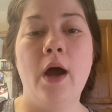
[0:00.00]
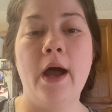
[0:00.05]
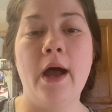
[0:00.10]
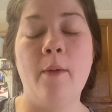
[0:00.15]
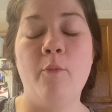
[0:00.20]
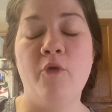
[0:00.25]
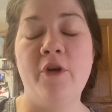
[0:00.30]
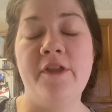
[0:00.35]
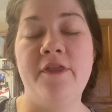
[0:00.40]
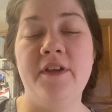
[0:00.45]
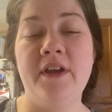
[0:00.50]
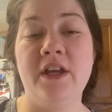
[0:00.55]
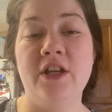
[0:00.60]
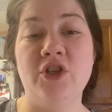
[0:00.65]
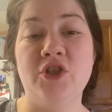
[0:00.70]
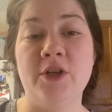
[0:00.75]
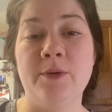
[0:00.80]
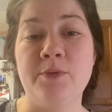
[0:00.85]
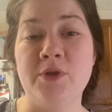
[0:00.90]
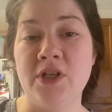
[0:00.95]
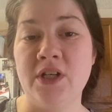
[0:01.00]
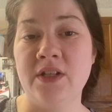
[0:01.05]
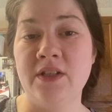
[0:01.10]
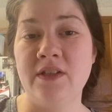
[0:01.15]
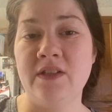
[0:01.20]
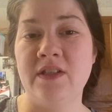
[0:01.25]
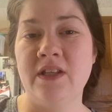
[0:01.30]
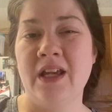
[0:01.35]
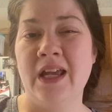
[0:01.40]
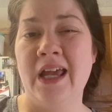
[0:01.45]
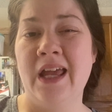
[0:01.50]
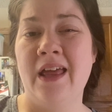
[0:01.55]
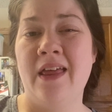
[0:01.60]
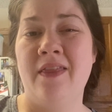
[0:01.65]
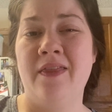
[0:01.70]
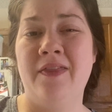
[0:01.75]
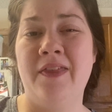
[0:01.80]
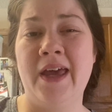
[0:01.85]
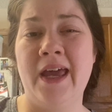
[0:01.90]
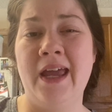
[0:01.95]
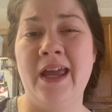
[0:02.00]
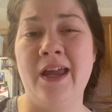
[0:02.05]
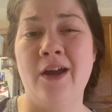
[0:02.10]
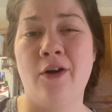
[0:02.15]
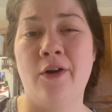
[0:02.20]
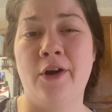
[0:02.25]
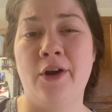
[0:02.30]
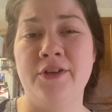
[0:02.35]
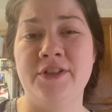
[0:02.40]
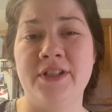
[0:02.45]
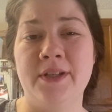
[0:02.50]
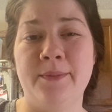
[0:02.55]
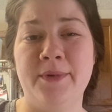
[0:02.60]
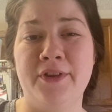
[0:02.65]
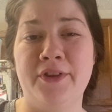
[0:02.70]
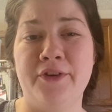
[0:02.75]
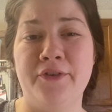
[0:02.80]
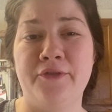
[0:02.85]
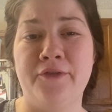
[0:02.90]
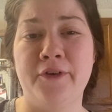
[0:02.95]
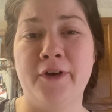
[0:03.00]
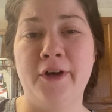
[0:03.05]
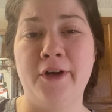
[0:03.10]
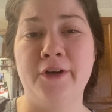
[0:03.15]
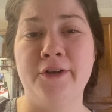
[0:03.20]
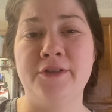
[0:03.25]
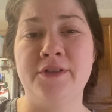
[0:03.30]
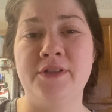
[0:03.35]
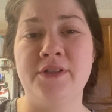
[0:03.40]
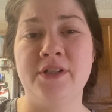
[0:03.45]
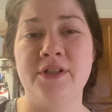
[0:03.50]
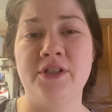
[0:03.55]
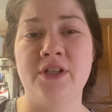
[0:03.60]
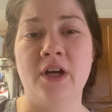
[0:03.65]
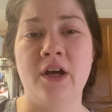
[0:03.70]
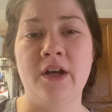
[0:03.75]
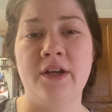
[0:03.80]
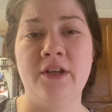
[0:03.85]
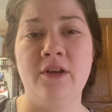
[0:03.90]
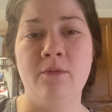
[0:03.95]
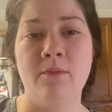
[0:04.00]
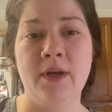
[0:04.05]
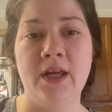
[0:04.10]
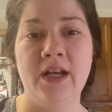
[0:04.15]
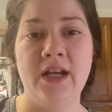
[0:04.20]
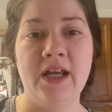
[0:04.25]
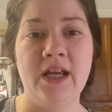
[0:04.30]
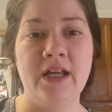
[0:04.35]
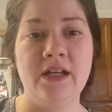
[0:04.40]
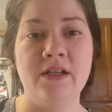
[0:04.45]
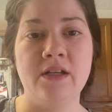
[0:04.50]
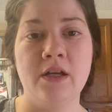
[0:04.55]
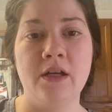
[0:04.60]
with the Egyptians. They are some of the first documented